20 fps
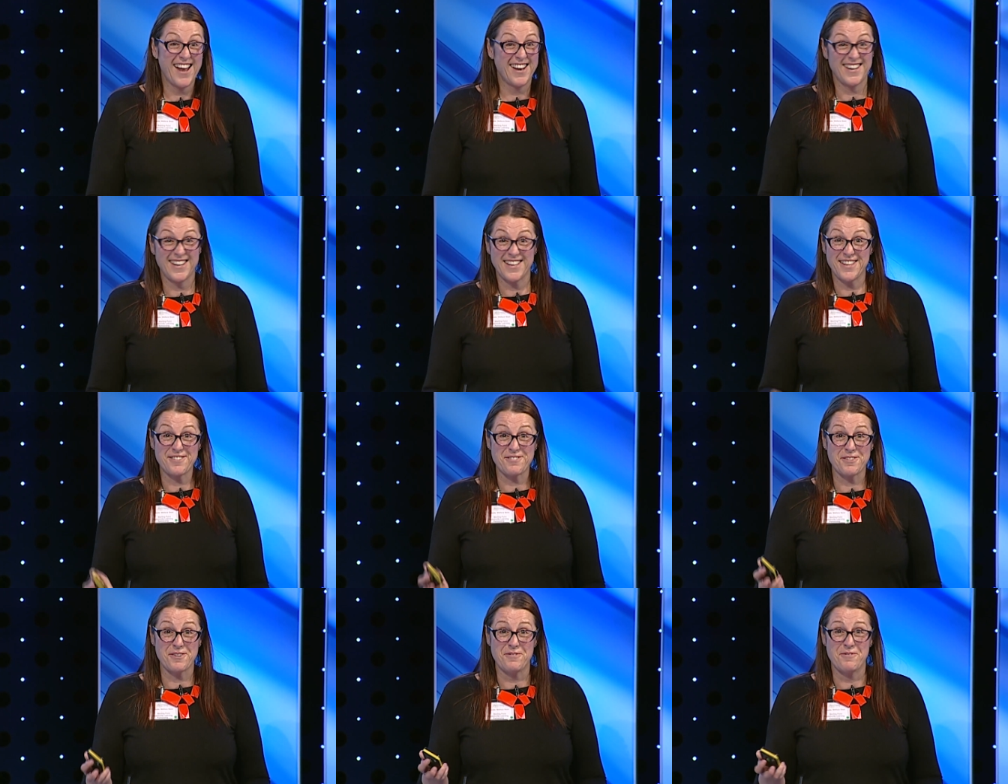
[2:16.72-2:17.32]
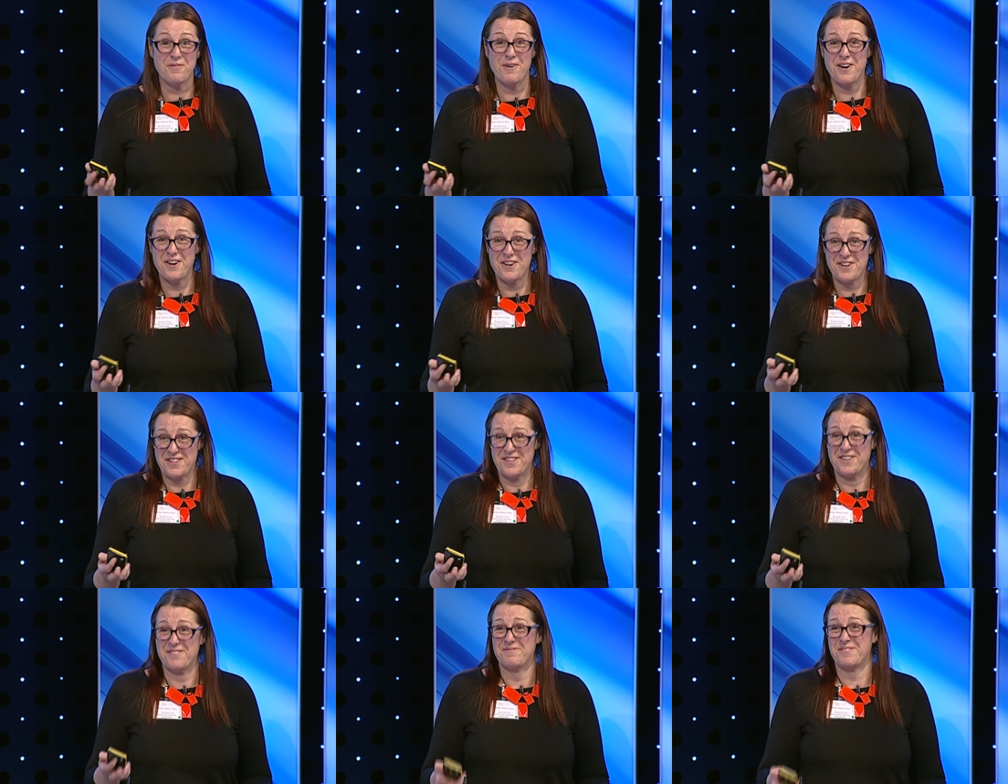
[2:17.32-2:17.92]
Neither
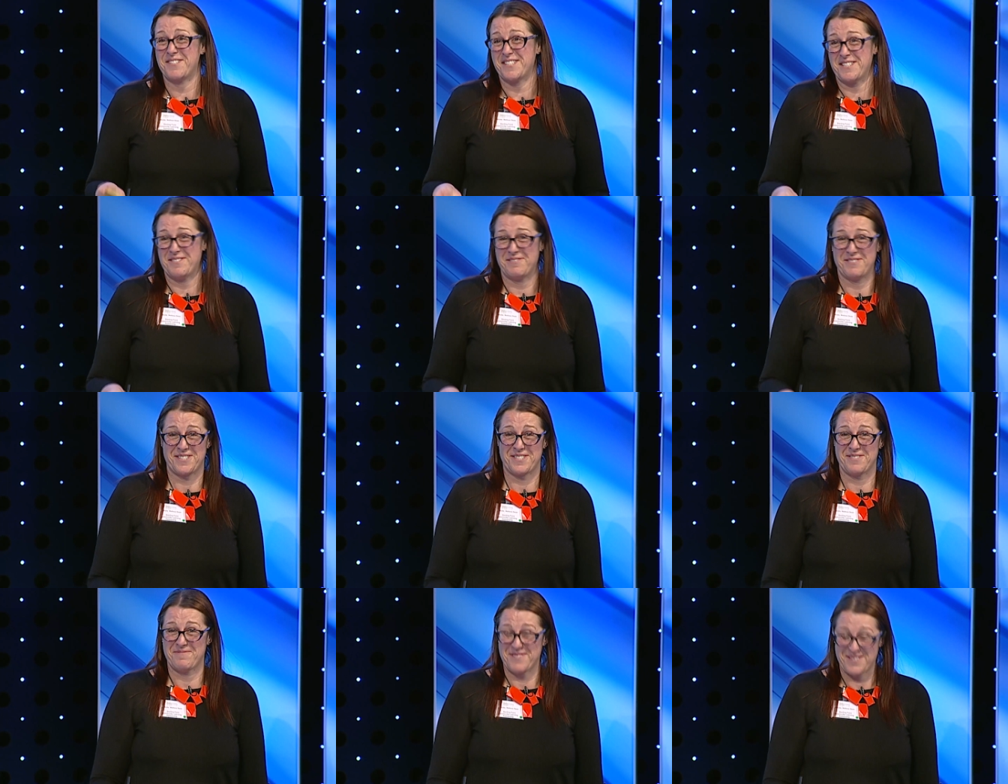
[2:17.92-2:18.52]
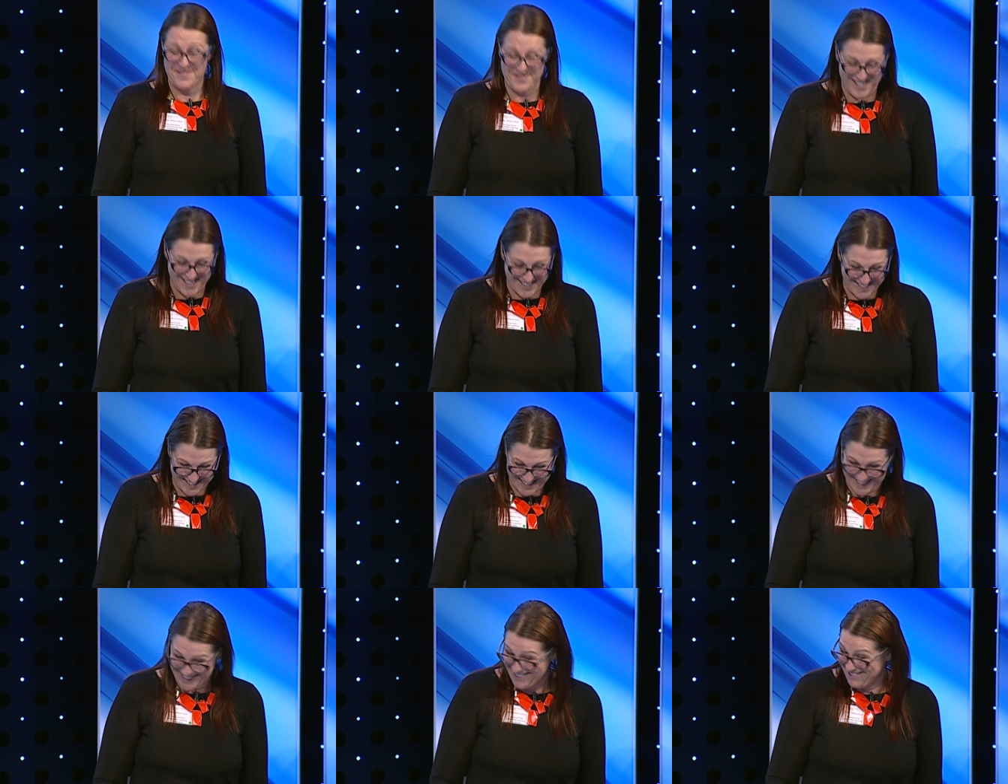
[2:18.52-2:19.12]
of them seems to be
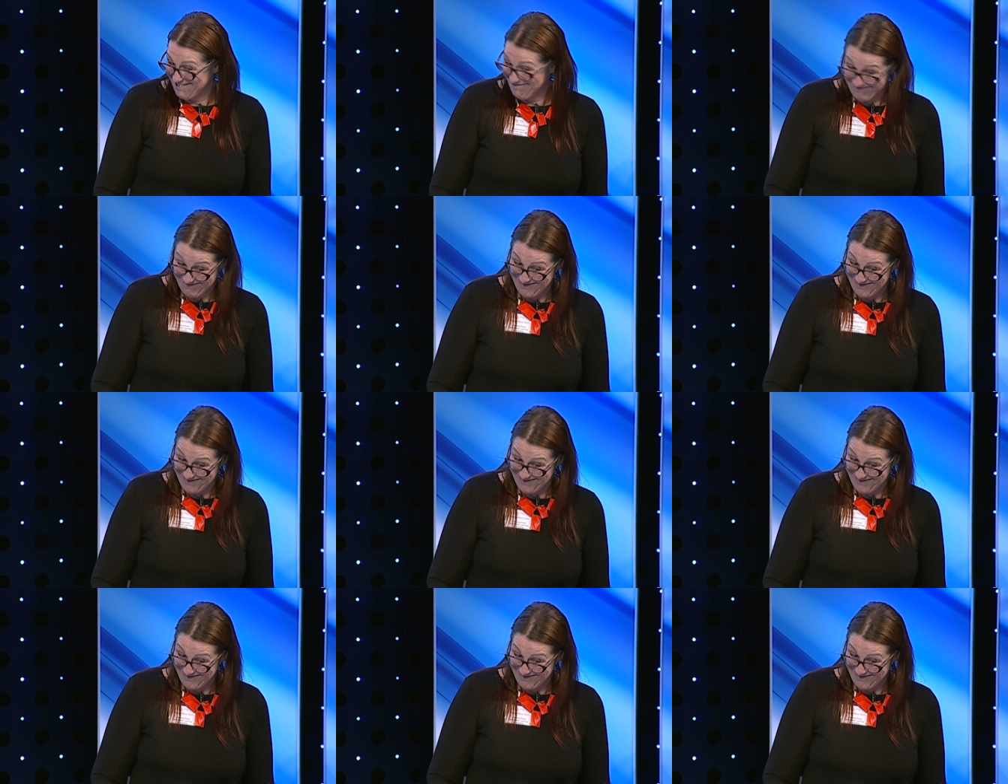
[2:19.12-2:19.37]
working.